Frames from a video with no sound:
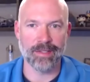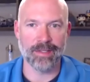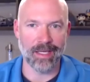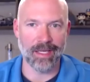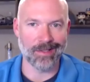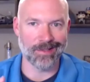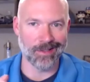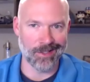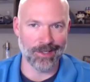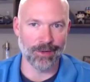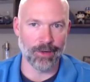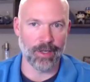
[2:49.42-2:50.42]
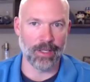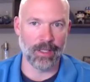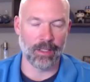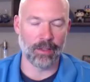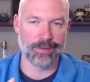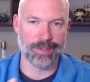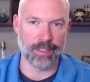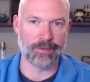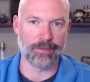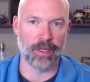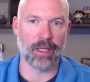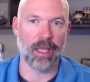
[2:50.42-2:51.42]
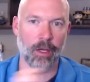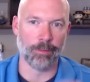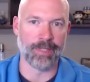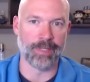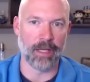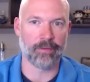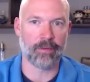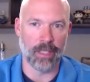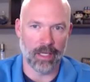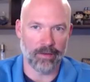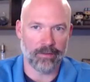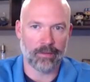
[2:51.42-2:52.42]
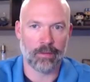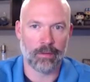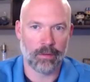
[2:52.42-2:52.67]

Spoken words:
is like a security centric help desk. Yes.